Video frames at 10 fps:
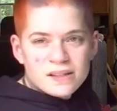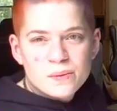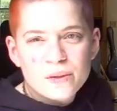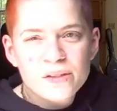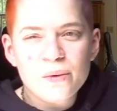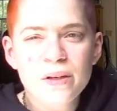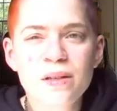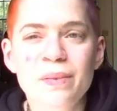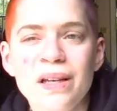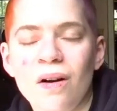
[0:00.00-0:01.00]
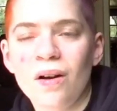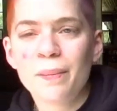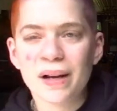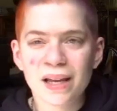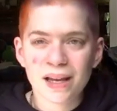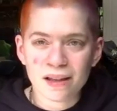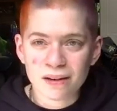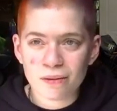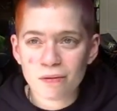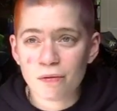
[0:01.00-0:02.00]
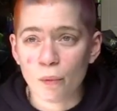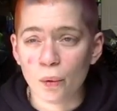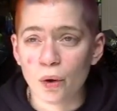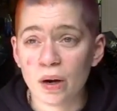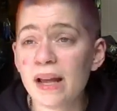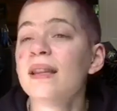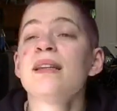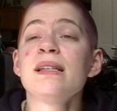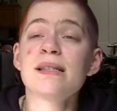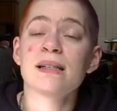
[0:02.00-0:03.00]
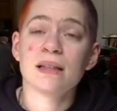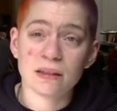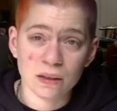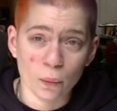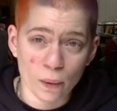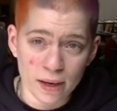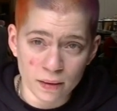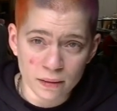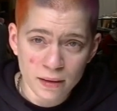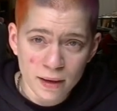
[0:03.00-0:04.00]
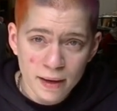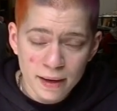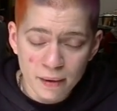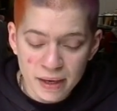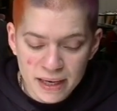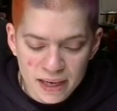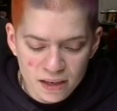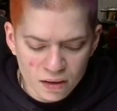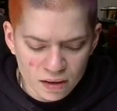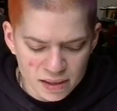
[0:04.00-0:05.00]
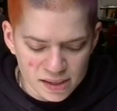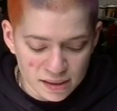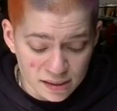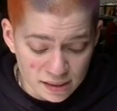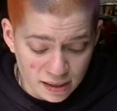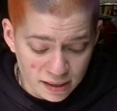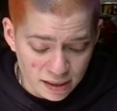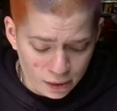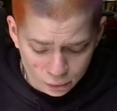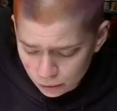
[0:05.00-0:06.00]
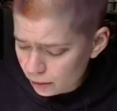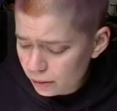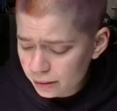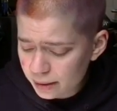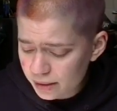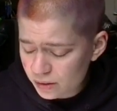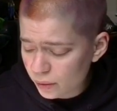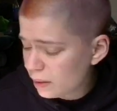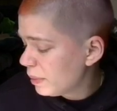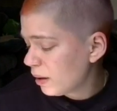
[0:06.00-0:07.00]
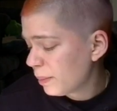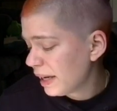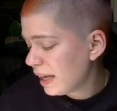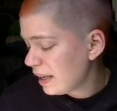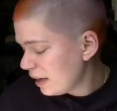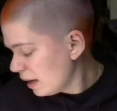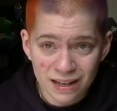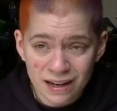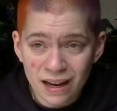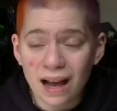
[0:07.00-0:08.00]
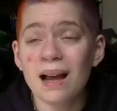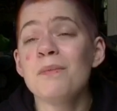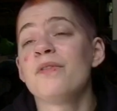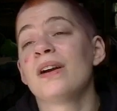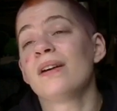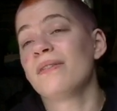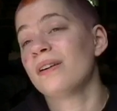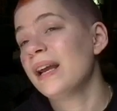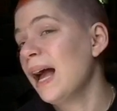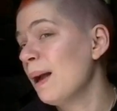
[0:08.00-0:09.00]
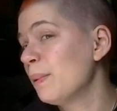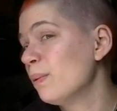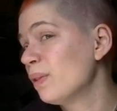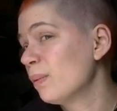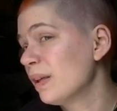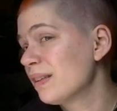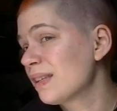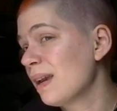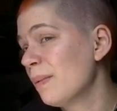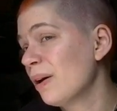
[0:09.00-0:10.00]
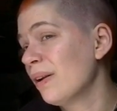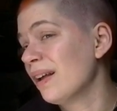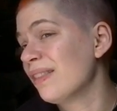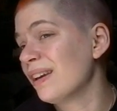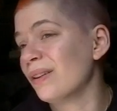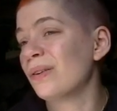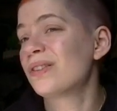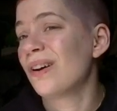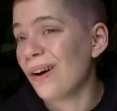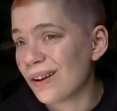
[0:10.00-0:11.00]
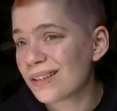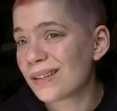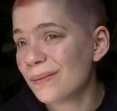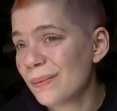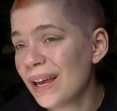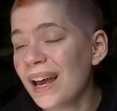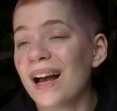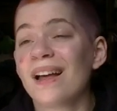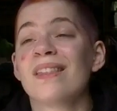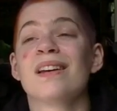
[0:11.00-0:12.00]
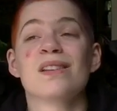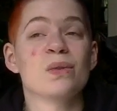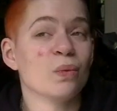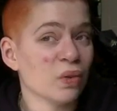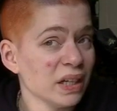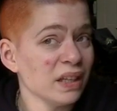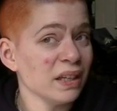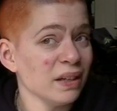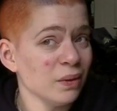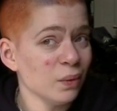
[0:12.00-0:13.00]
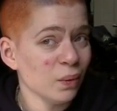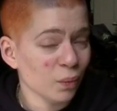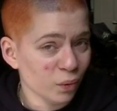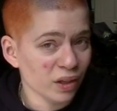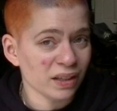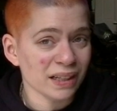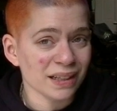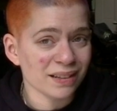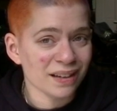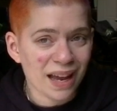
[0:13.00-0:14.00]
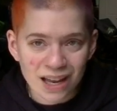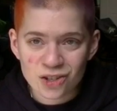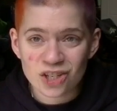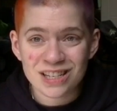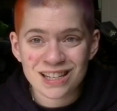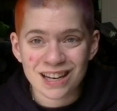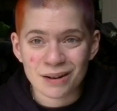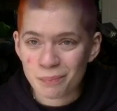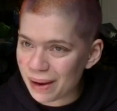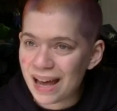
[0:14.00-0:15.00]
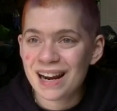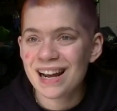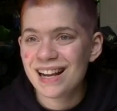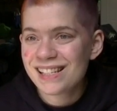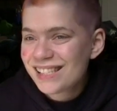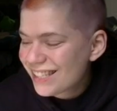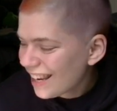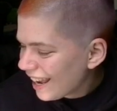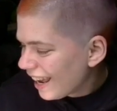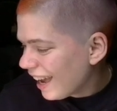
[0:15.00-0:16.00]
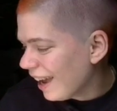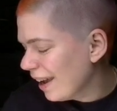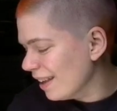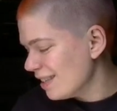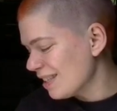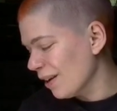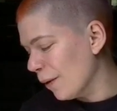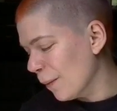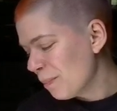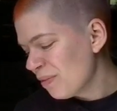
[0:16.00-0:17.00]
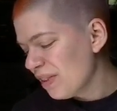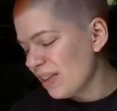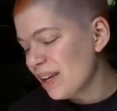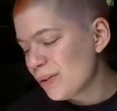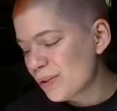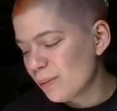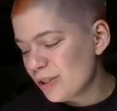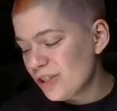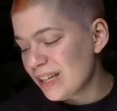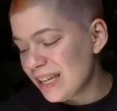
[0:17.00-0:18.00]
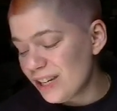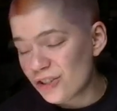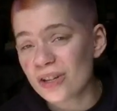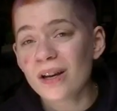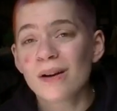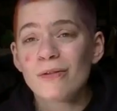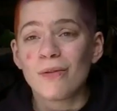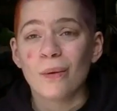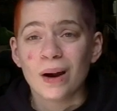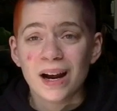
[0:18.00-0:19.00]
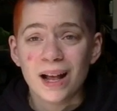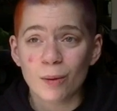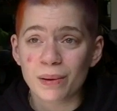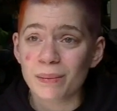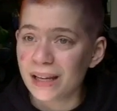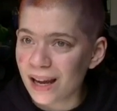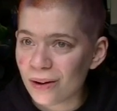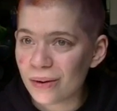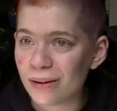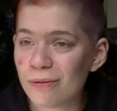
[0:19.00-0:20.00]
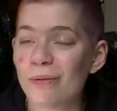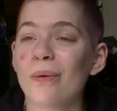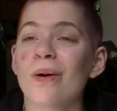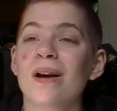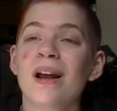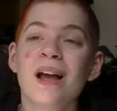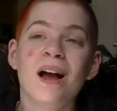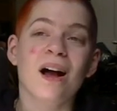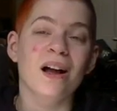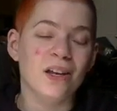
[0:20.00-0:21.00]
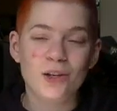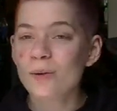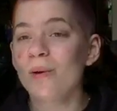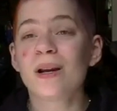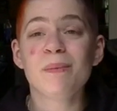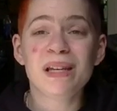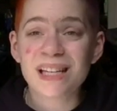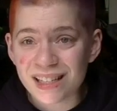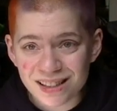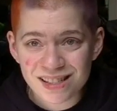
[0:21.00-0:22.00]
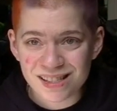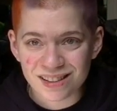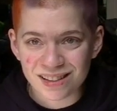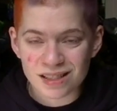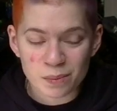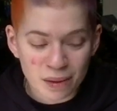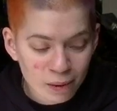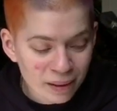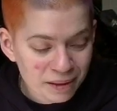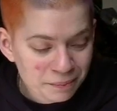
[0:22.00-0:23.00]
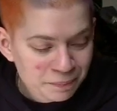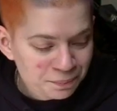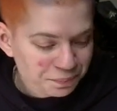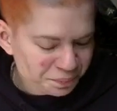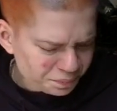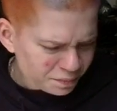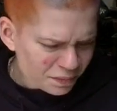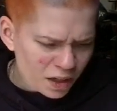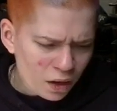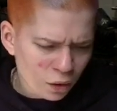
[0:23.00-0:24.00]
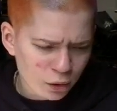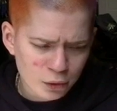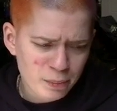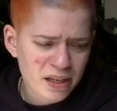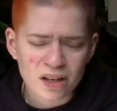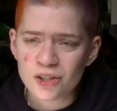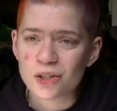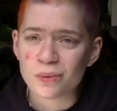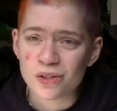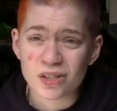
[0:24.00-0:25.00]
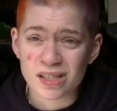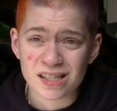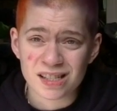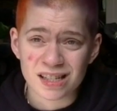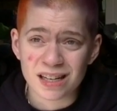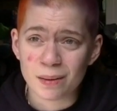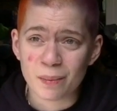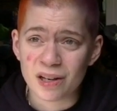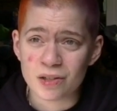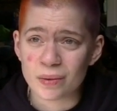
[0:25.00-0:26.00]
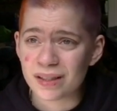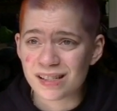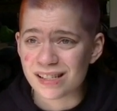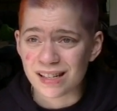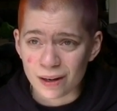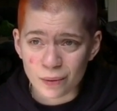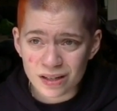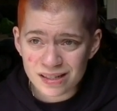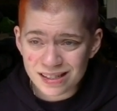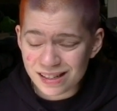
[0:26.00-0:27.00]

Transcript: is what's going to be on my head for at least a little while. Now, I can't honestly say how long it's going to be on my head. I'm very, very happy with the way this came out. I think it looks awesome. I think it's really, really edgy and badass. And so thank you so much to Keisha for helping me out and for uh, humoring me in this little experiment. Although to be honest, she was just as excited about doing this as I was